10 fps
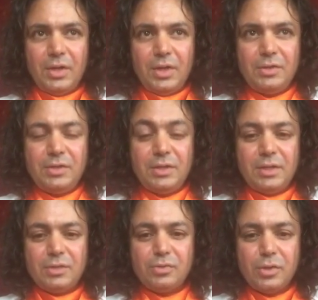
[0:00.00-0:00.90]
you see,
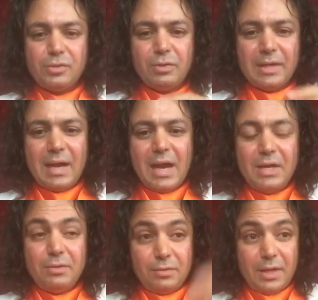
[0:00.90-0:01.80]
the source will guide
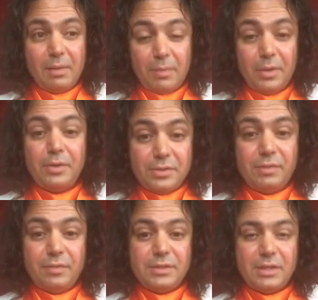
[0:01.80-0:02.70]
you to help others
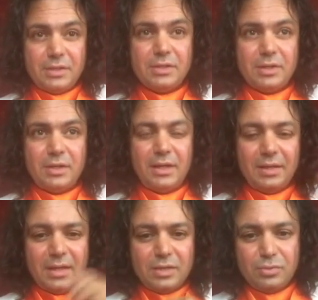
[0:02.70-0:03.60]
if it's necessary.
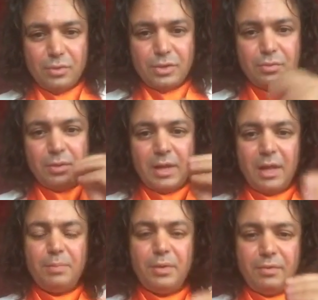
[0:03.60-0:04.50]
And that source will
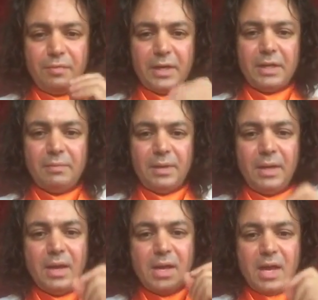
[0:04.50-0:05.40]
help you effectively,
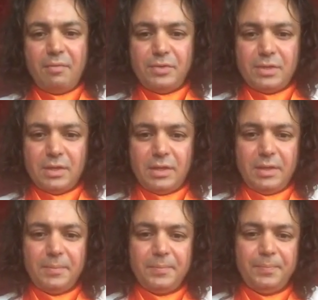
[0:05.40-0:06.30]
efficiently.
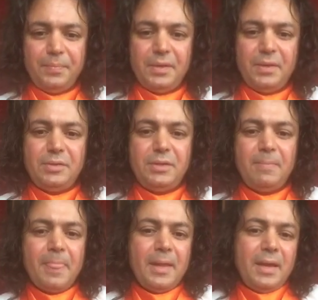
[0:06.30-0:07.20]
You see.
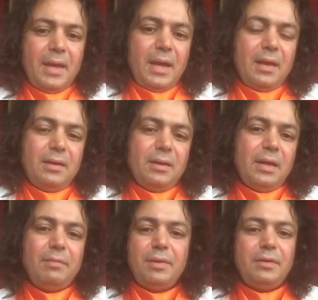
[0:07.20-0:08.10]
And
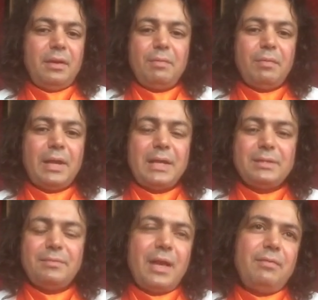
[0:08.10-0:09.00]
everyone has
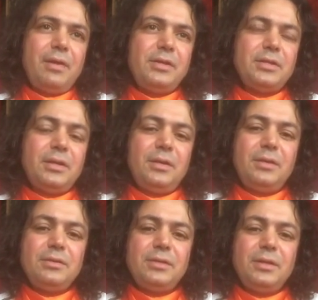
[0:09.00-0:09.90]
a vibration,
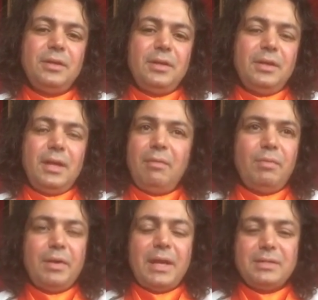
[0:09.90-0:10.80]
you see.
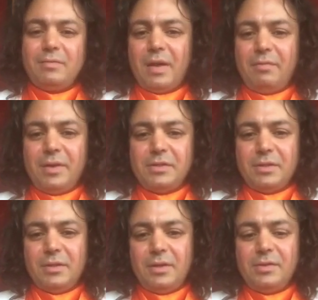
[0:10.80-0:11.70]
Everyone has a
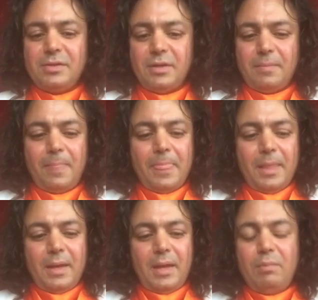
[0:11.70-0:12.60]
vibration.
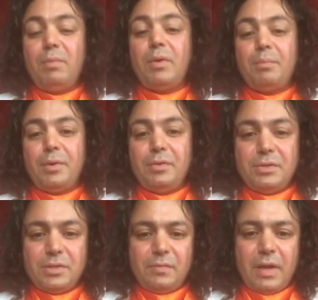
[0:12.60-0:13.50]
Everyone
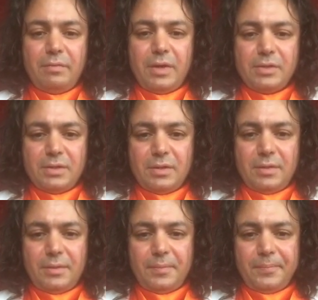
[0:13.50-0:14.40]
produces
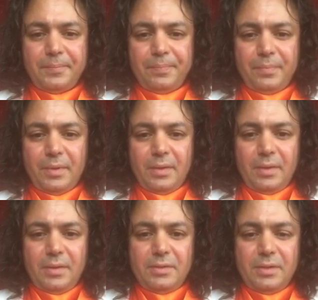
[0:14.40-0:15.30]
vibration,
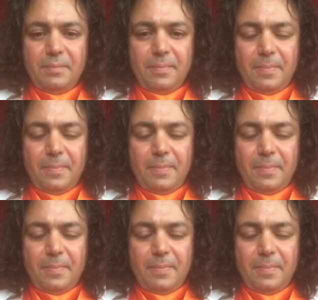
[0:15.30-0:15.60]
you see.